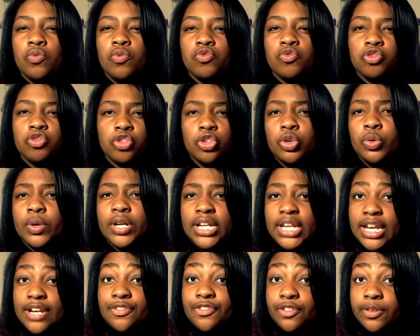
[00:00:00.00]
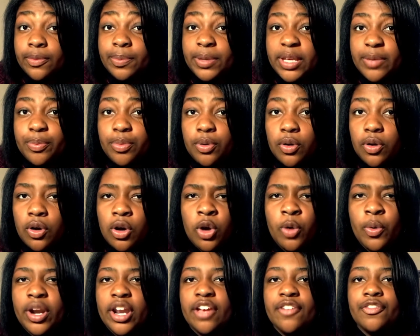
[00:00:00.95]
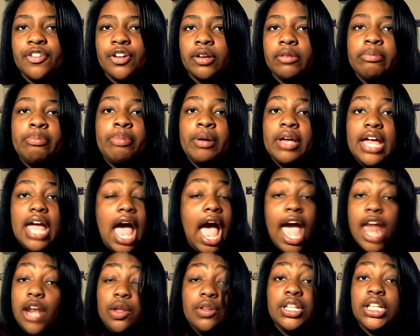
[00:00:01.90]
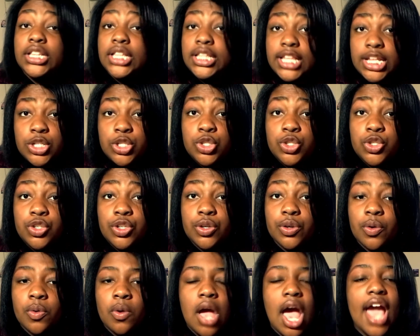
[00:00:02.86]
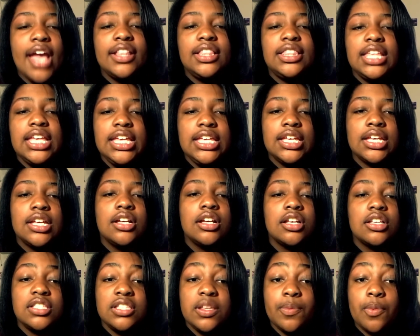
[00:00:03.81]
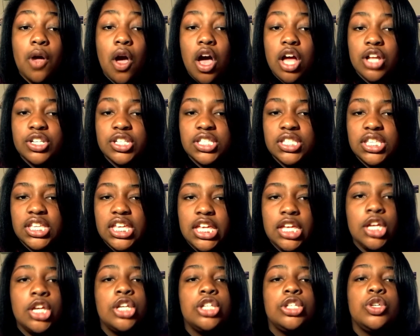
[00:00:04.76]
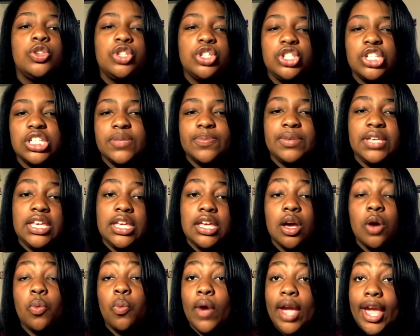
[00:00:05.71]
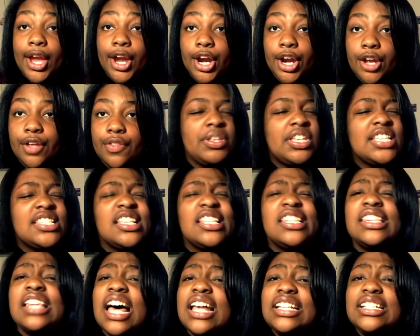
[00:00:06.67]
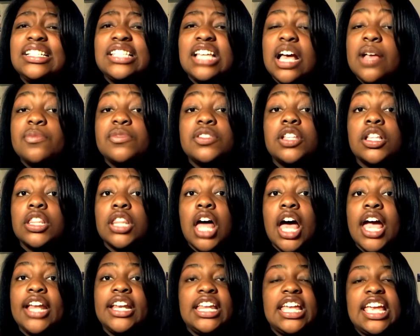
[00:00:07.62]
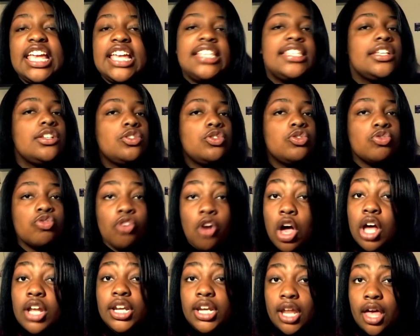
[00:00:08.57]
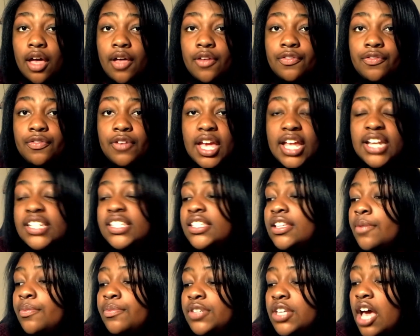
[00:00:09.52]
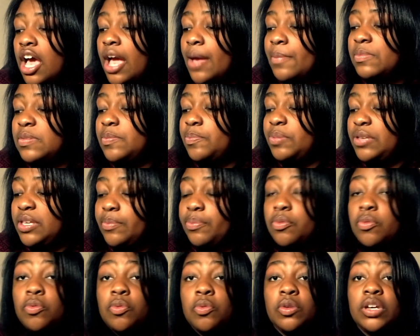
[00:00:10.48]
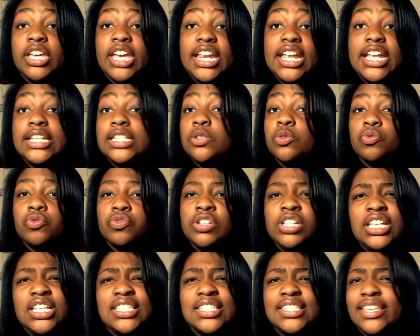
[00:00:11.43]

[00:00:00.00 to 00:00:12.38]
ruin it for people or whatever. But I don't think that that's true. I think subconsciously you should just be aware, because a lot of times the line isn't drawn enough. And sometimes people get into really